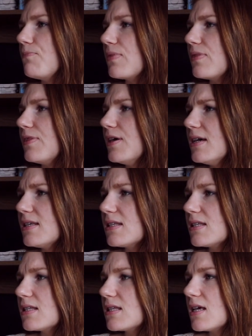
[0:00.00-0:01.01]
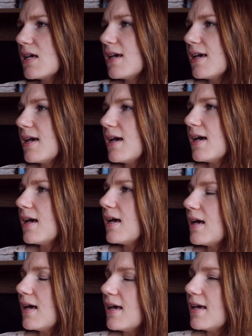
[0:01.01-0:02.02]
This
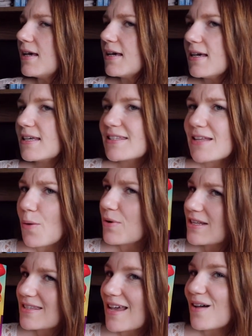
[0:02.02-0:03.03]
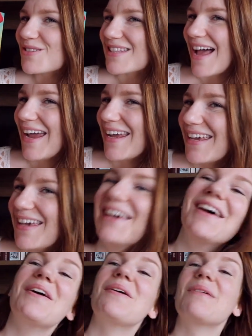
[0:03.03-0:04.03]
is not what it sounds like.
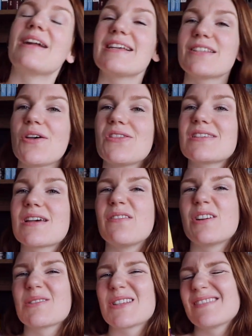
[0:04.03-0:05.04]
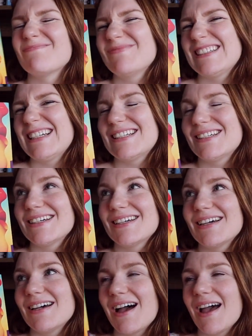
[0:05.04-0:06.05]
When I saw this cover, I was like,
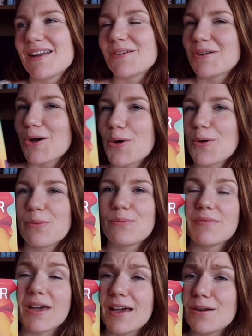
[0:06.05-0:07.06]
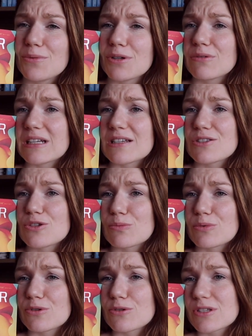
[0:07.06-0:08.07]
nah, I don't know. I don't want to read a
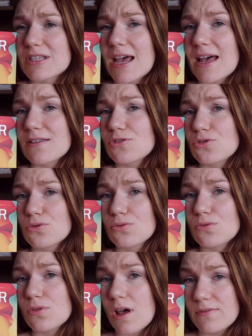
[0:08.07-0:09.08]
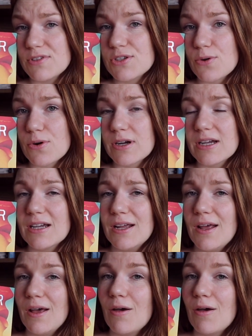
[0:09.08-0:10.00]
super sad true love story.